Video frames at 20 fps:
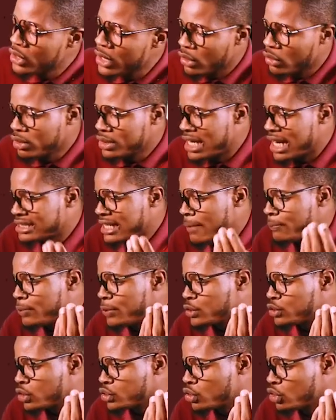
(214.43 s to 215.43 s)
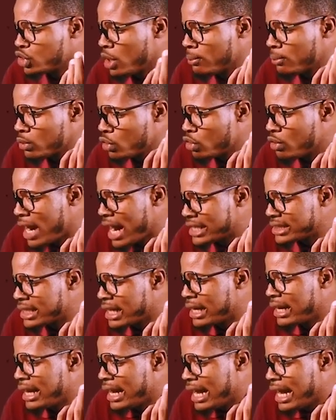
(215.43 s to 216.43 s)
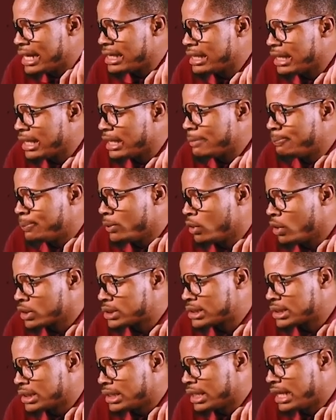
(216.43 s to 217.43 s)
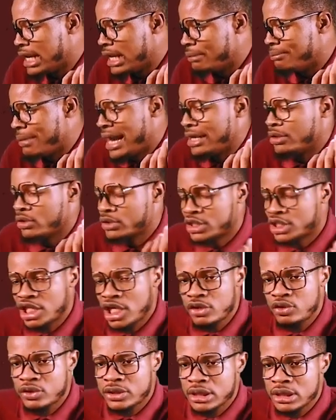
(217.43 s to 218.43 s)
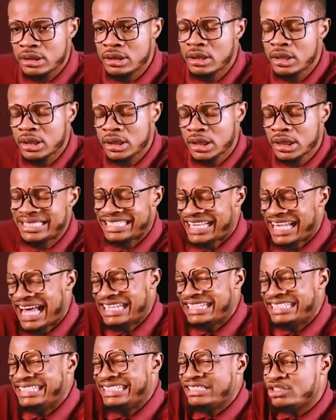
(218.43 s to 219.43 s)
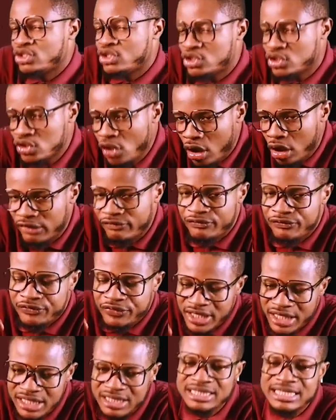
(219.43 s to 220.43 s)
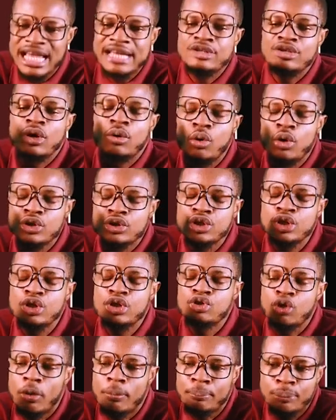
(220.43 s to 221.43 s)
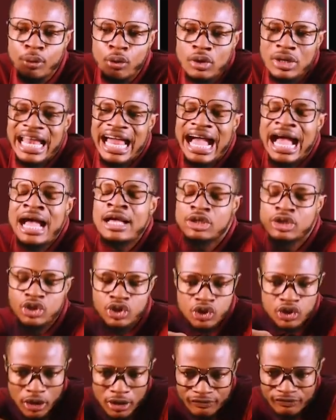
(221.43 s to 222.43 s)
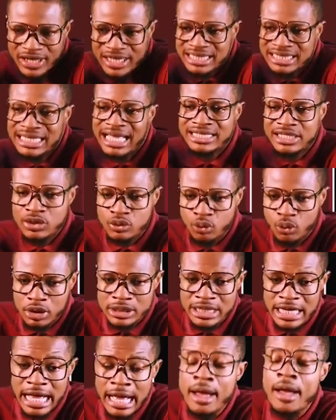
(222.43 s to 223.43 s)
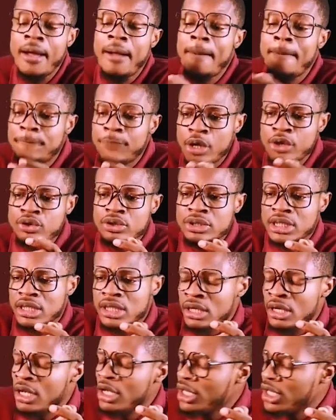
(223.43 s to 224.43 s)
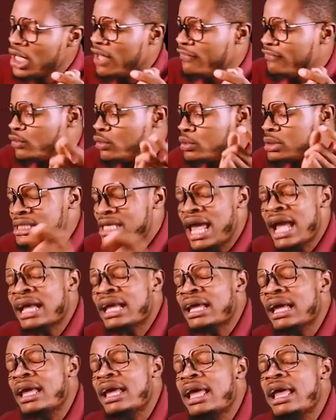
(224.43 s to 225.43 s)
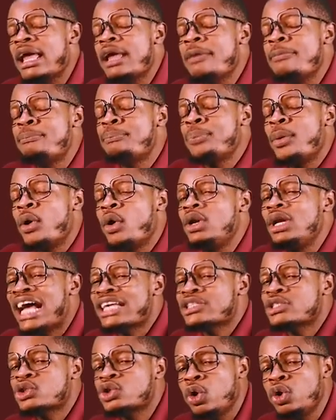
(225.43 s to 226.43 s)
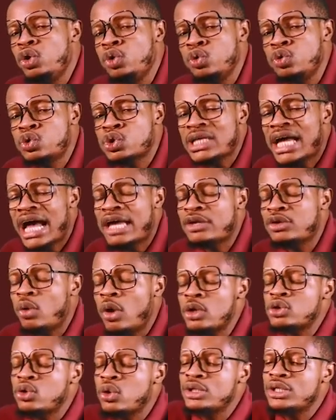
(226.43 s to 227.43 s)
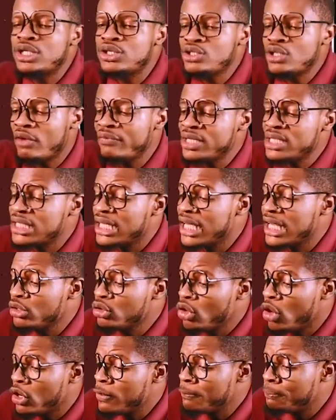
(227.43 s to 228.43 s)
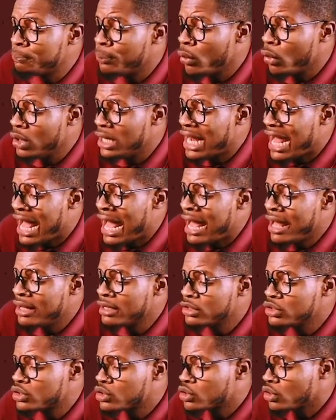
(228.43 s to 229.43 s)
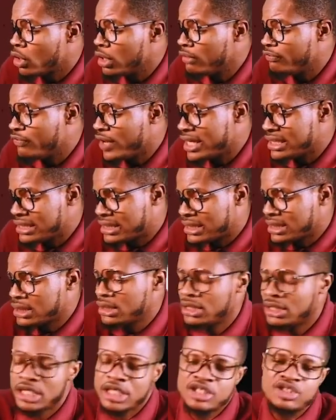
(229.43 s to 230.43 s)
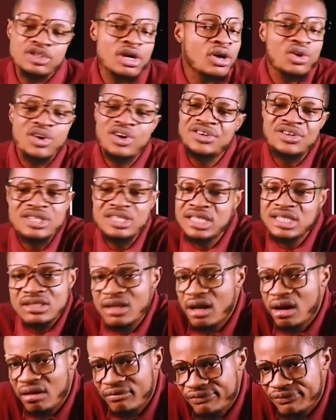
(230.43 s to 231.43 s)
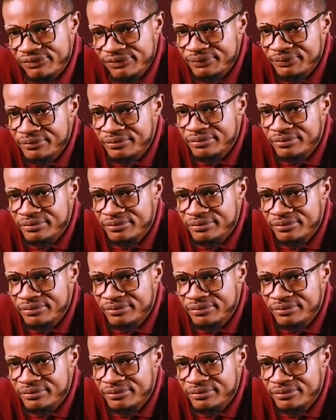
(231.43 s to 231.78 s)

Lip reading: A good example is your sodium chloride, Na plus Cl minus. Here you see, it can dissolve inside your what? Your polar solvent, that is water. But you see, if you take a polar solute and you want to dissolve it in a non-polar solvent, it's not going to dissolve.